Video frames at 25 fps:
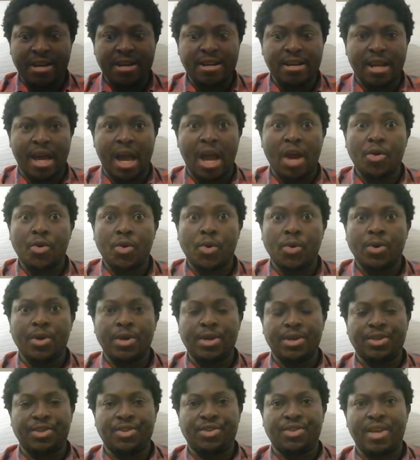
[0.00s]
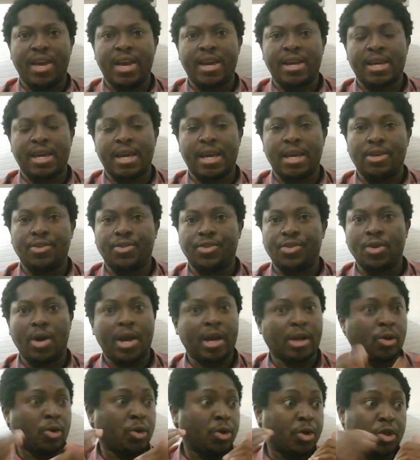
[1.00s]
narrow staircase, so I
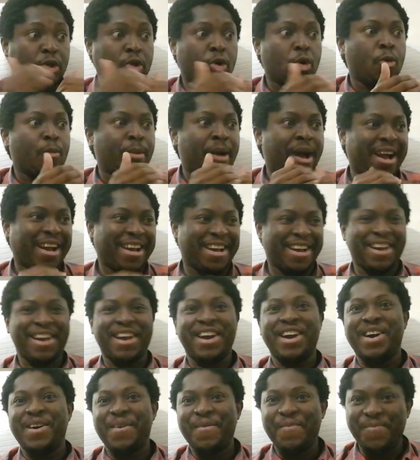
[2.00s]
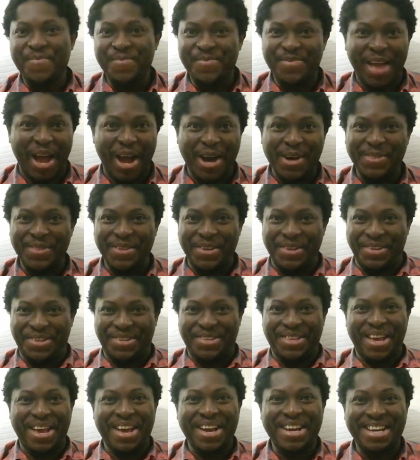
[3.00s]
couldn't go back down the
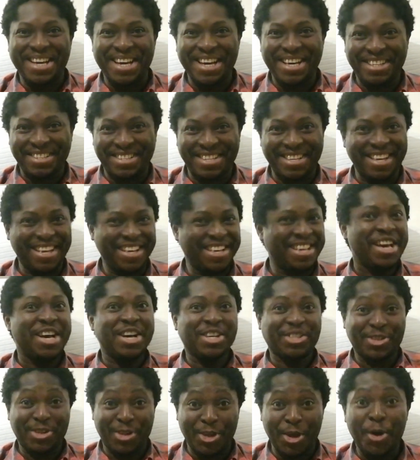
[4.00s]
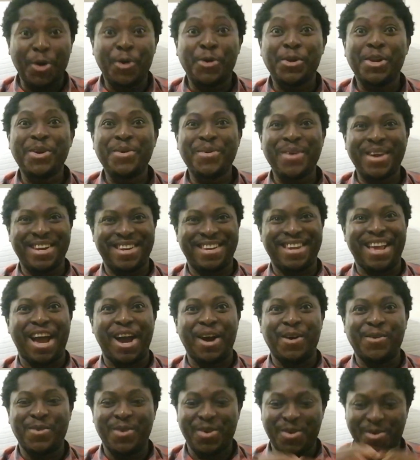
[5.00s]
staircase. So the only way
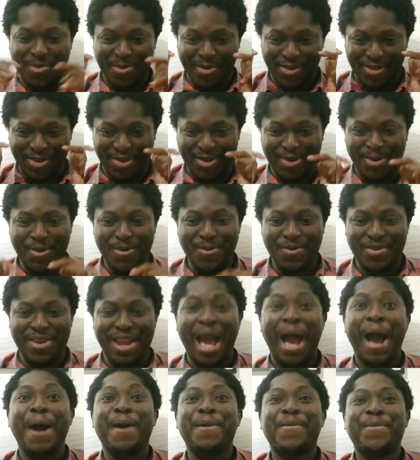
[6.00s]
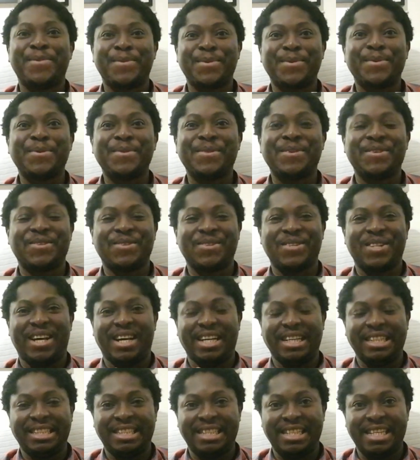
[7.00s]
down was to go down through the
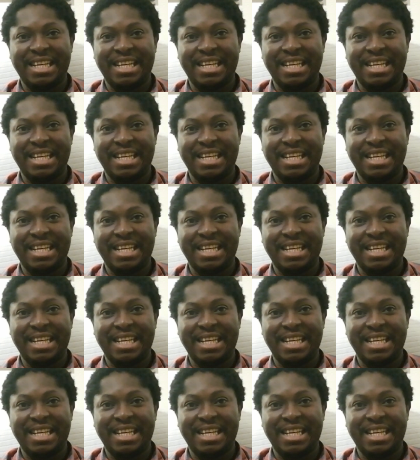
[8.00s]
slide.